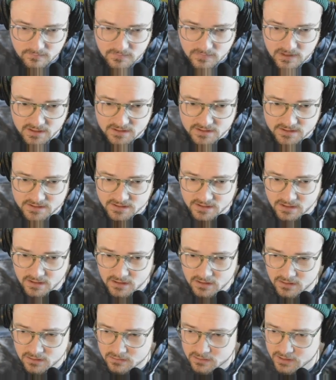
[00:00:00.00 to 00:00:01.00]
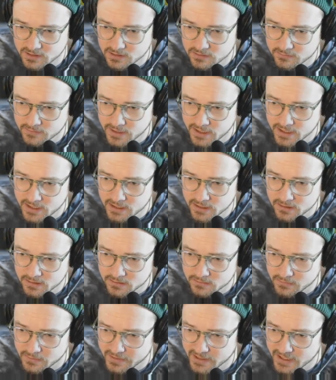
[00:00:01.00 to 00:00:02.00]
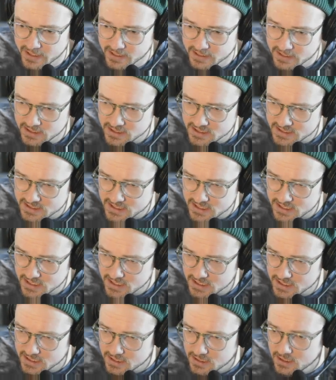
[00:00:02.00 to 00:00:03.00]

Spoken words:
So looking around, where the heck is it?